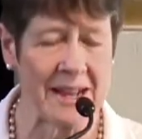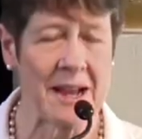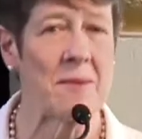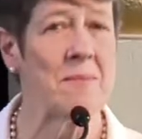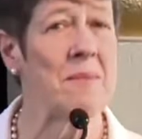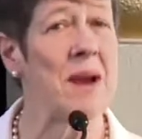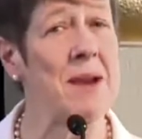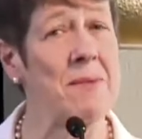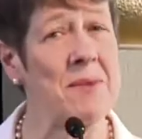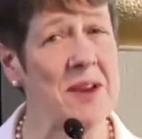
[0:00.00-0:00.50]

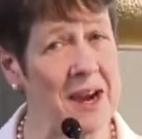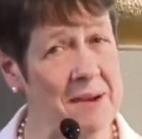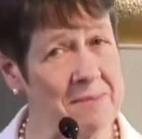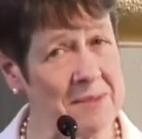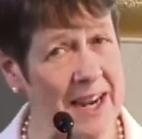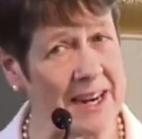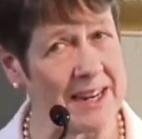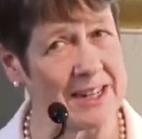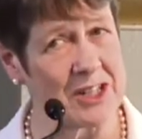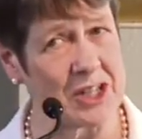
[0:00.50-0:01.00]
Maybe I'm
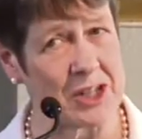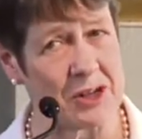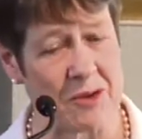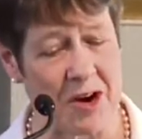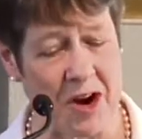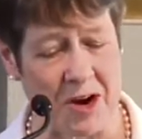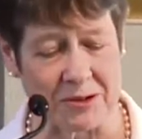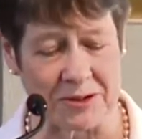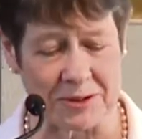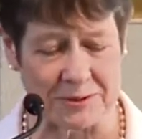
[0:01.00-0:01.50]
getting too
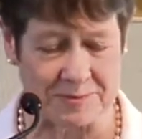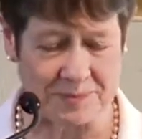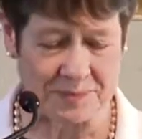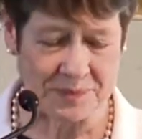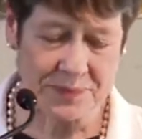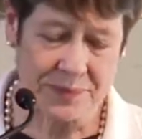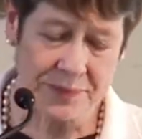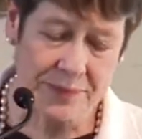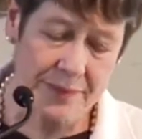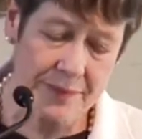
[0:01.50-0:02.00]
old.
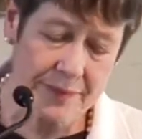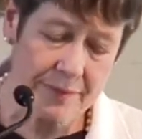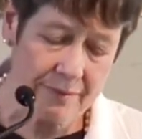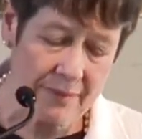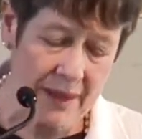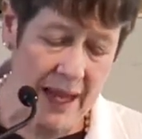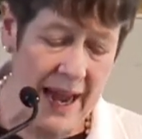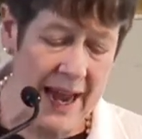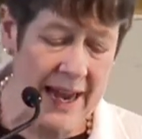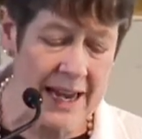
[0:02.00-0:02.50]

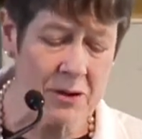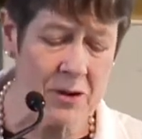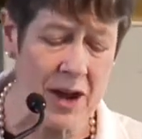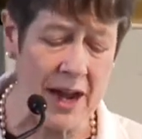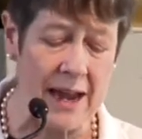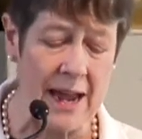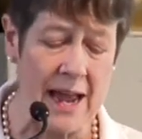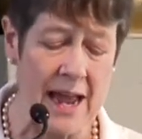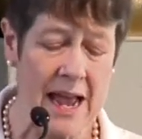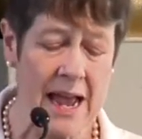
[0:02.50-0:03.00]
Anyway,
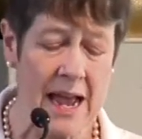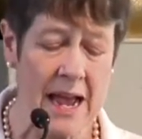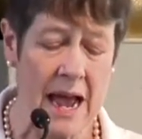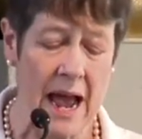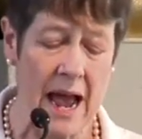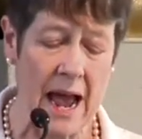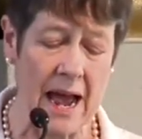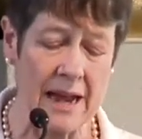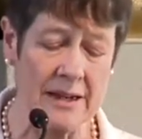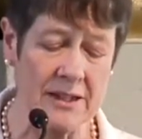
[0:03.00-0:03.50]

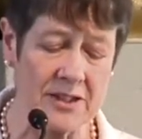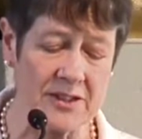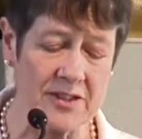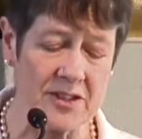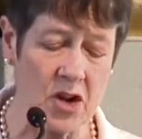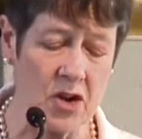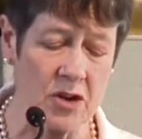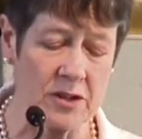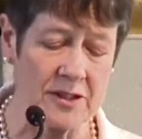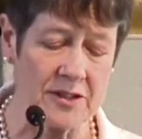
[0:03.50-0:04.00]
and
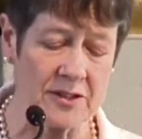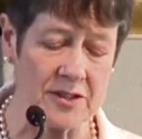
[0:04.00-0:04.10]
so